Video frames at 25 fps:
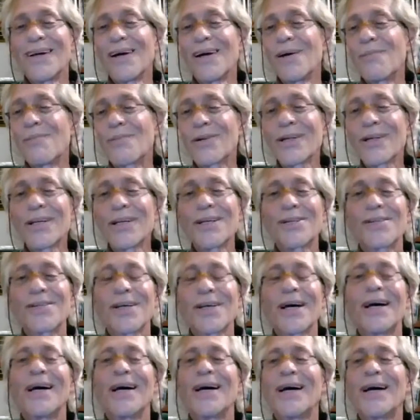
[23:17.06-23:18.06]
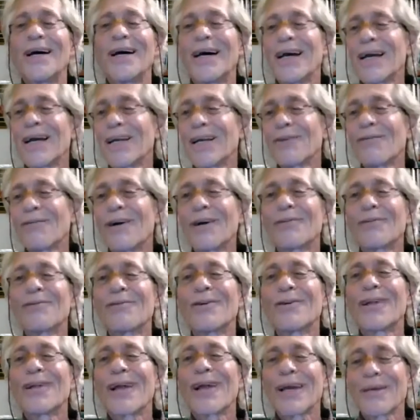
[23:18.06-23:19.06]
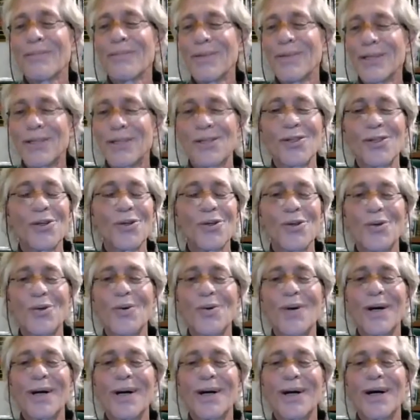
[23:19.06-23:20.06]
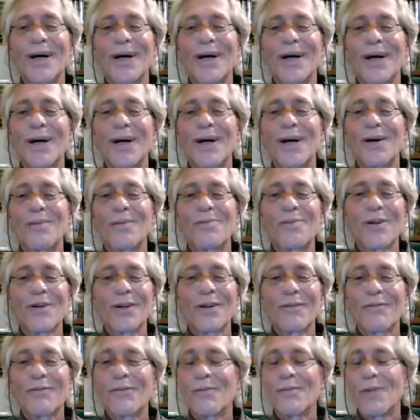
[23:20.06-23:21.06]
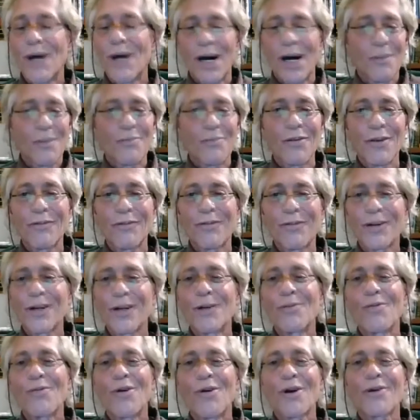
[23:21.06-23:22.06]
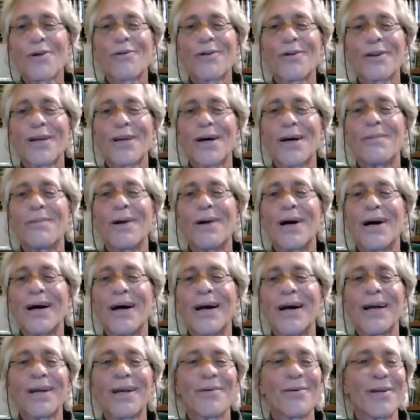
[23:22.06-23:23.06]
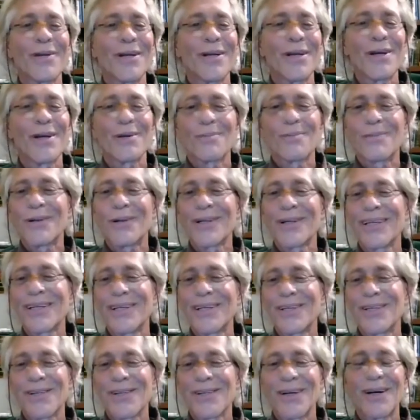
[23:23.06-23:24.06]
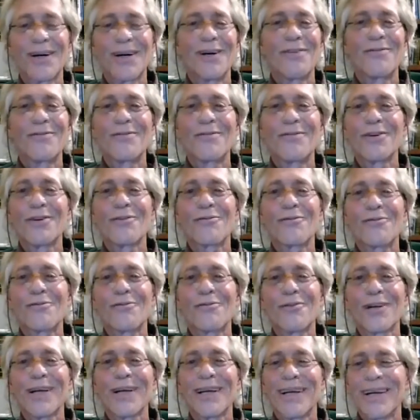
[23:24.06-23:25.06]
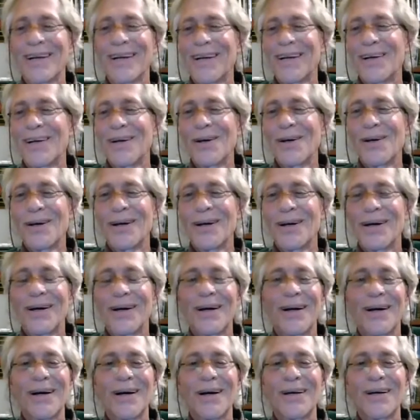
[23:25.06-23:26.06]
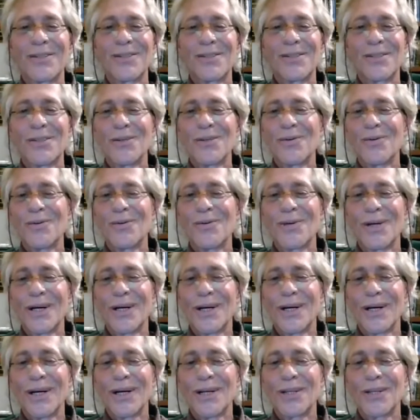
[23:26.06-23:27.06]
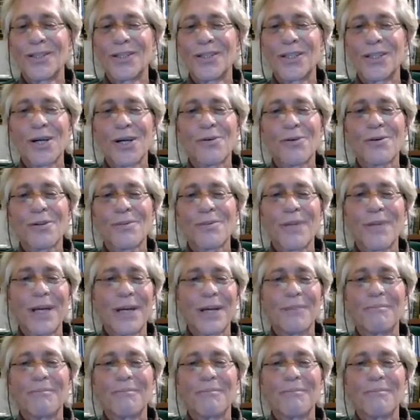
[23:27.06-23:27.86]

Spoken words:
Please, anyone would like me to briefly work with them? Anyone here, please feel free to share with me